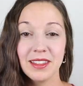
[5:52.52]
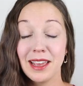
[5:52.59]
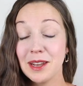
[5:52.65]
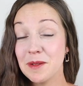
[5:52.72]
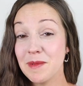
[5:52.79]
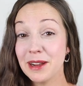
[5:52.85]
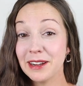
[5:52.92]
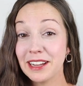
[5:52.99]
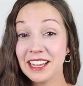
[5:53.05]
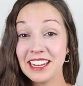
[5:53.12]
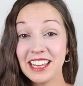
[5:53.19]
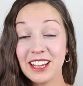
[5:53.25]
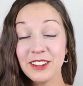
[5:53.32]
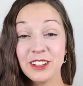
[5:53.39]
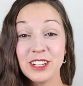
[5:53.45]
In American
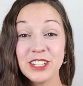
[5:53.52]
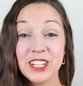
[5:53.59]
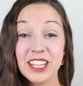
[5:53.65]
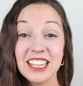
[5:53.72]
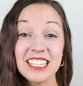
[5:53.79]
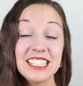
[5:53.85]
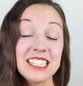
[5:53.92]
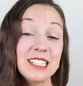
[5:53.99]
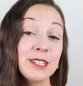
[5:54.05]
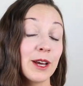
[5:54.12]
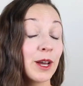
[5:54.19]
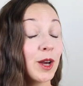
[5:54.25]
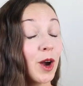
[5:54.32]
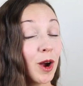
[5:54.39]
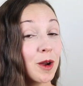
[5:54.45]
English, this is a
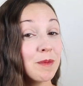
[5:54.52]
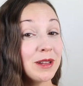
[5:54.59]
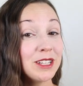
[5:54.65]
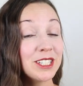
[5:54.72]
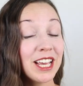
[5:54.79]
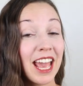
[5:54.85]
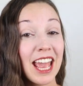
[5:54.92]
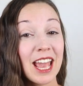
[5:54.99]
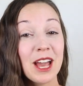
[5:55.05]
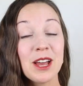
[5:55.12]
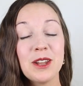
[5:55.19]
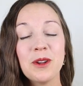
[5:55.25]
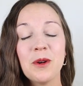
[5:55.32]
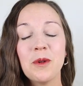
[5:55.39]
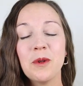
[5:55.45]
garbage
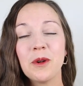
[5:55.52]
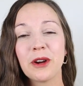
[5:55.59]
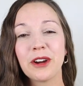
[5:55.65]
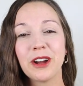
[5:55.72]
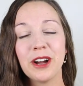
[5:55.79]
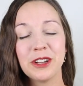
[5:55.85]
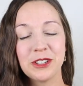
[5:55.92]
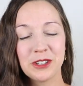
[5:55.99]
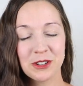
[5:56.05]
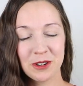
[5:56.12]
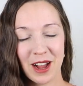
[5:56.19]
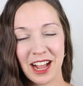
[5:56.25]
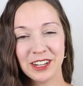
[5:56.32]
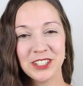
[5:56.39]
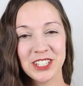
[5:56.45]
can or a
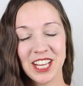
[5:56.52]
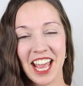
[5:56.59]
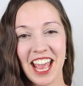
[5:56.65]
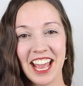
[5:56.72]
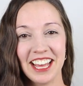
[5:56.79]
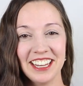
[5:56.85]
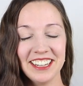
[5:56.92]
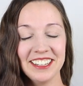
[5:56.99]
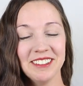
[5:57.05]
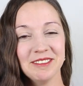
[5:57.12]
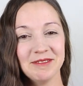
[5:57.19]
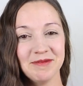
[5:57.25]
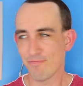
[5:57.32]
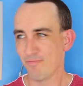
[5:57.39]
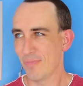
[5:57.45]
trash can.
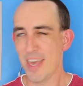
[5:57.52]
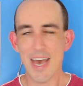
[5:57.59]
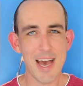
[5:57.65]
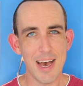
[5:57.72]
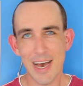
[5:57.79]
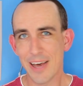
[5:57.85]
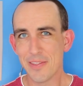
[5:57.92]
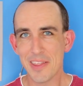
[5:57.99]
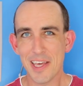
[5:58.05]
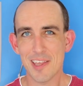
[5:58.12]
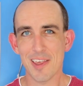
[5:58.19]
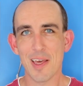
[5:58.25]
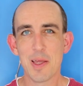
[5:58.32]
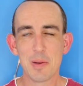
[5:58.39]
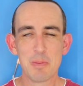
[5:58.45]
Yeah, and
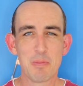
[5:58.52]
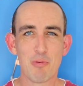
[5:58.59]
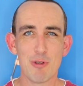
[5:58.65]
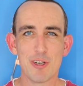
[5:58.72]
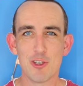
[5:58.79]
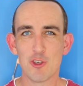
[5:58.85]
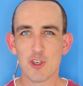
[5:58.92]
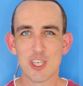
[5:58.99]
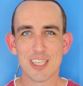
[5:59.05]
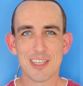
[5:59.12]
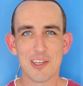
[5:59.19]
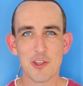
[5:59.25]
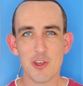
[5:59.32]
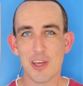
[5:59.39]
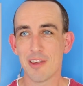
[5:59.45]
this in British
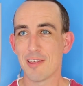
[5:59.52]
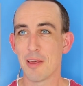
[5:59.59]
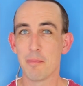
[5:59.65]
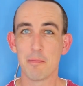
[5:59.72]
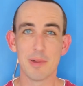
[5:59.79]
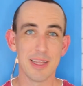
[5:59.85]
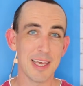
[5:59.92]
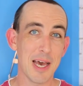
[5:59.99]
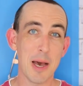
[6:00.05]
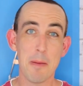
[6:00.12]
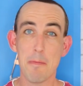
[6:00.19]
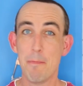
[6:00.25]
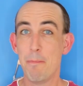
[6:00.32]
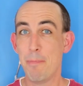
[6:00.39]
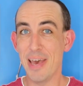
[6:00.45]
English is simply a
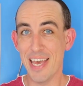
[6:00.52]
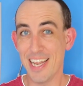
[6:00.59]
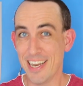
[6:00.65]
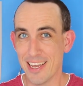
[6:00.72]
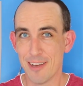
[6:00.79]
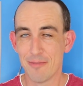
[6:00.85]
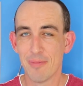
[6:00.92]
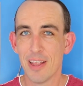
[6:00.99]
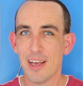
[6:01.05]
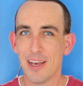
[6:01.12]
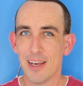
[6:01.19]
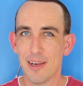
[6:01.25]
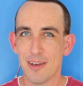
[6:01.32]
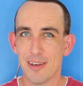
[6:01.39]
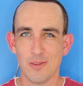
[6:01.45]
bin.
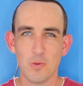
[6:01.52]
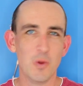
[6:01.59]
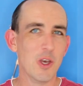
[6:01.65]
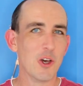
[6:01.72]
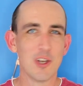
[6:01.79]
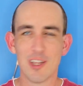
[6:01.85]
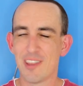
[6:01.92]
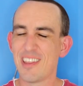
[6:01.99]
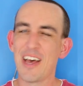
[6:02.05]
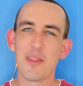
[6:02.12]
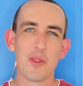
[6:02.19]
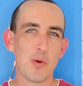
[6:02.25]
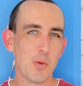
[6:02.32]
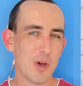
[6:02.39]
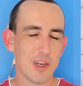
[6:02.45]
We
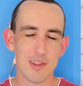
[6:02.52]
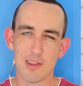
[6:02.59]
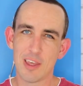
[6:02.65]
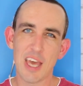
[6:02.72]
understand the words